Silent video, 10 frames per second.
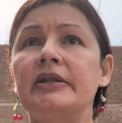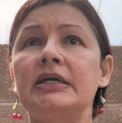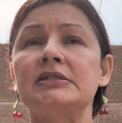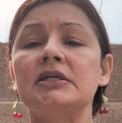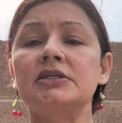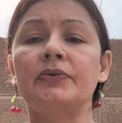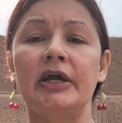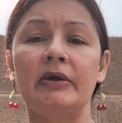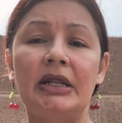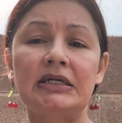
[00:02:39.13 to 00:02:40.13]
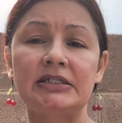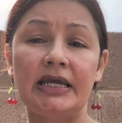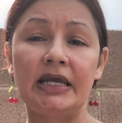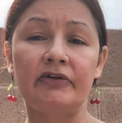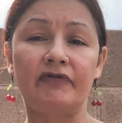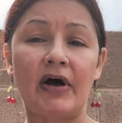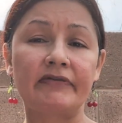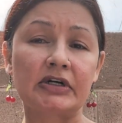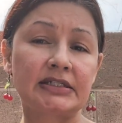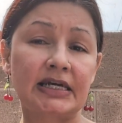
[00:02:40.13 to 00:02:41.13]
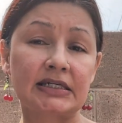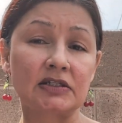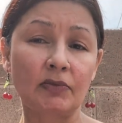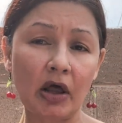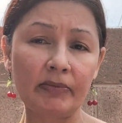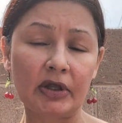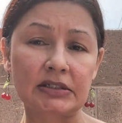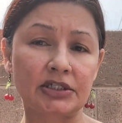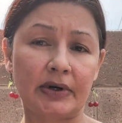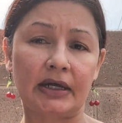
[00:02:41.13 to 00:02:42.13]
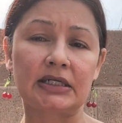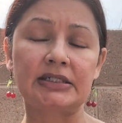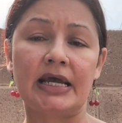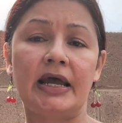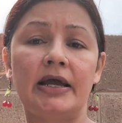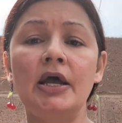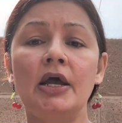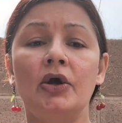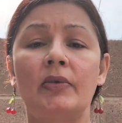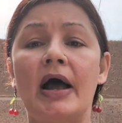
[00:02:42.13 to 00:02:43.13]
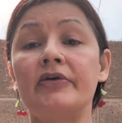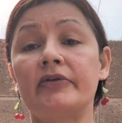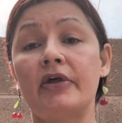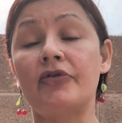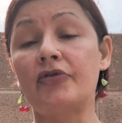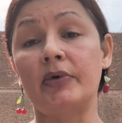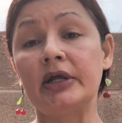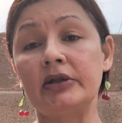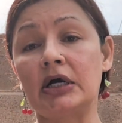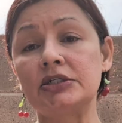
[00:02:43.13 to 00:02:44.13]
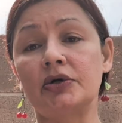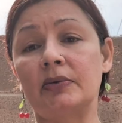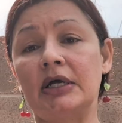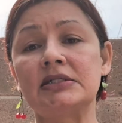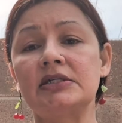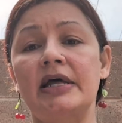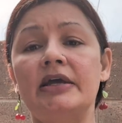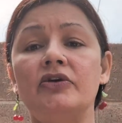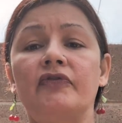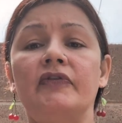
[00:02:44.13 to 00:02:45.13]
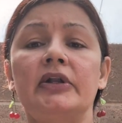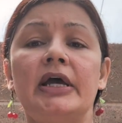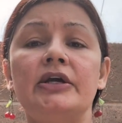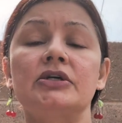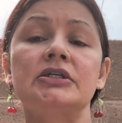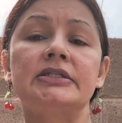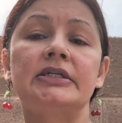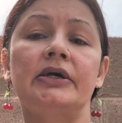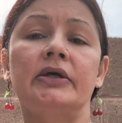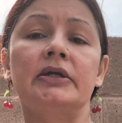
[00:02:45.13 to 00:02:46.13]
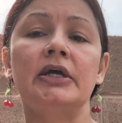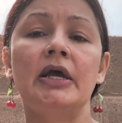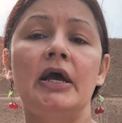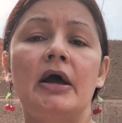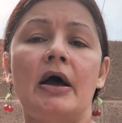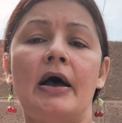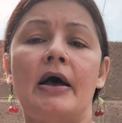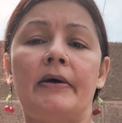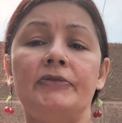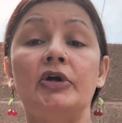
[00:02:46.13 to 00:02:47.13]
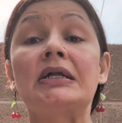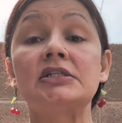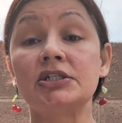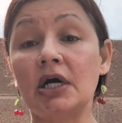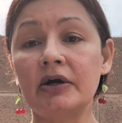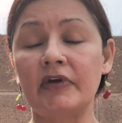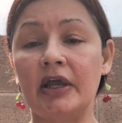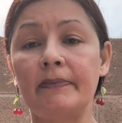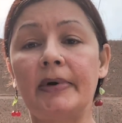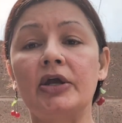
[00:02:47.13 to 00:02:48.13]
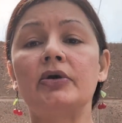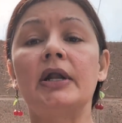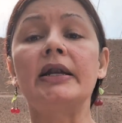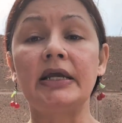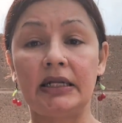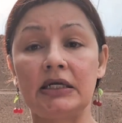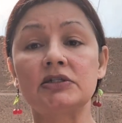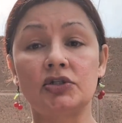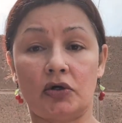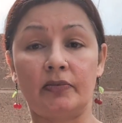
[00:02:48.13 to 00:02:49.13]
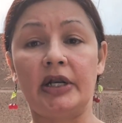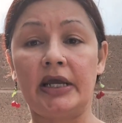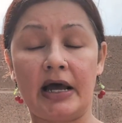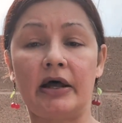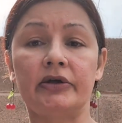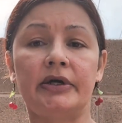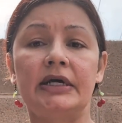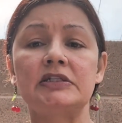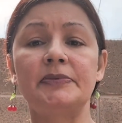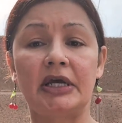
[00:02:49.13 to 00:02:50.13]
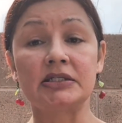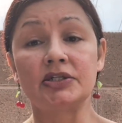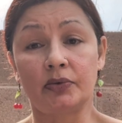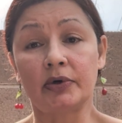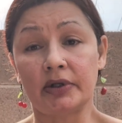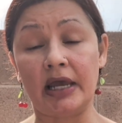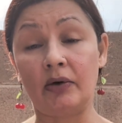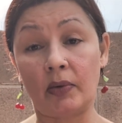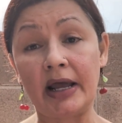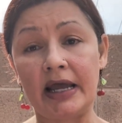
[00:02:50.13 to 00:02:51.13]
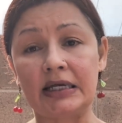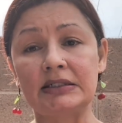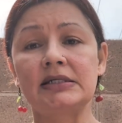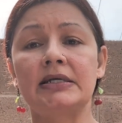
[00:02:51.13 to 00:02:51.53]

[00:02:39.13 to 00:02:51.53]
it's also recommended to eat 5 or 6 small meals throughout the day rather than 3 larger ones, so that you feel like you're not starving, but you're not eating so many calories because you will gain weight.